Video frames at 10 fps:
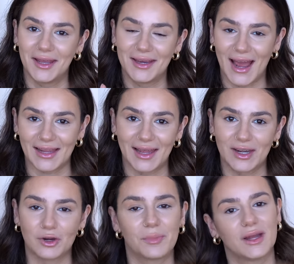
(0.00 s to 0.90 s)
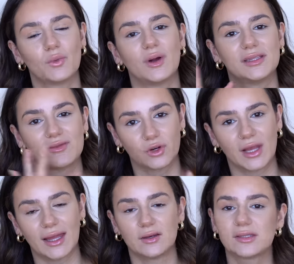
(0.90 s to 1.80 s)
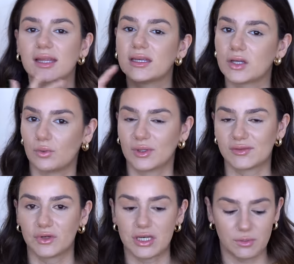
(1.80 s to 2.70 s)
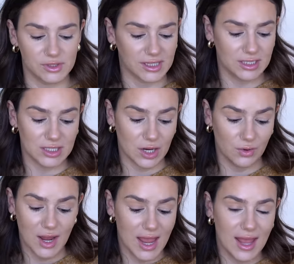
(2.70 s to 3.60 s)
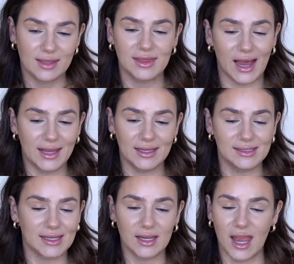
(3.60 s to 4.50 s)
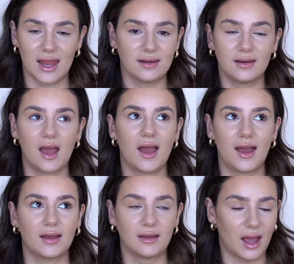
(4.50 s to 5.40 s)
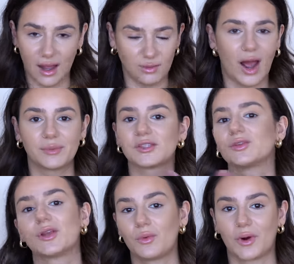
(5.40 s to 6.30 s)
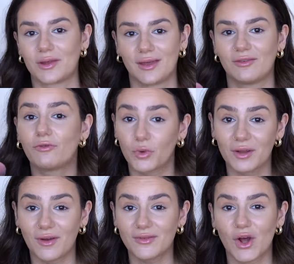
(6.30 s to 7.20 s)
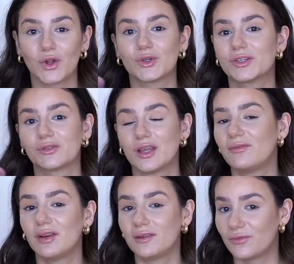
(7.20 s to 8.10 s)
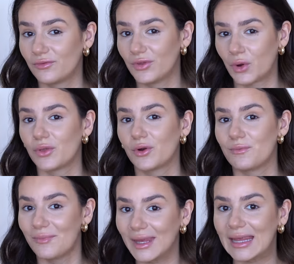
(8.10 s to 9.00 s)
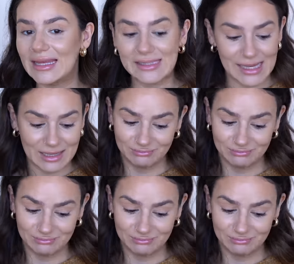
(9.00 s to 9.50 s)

and highlighter, but one's for lighter skin tone, one's for deeper skin tone. That is, again, absolutely worth it. $45, even if, though they're minis,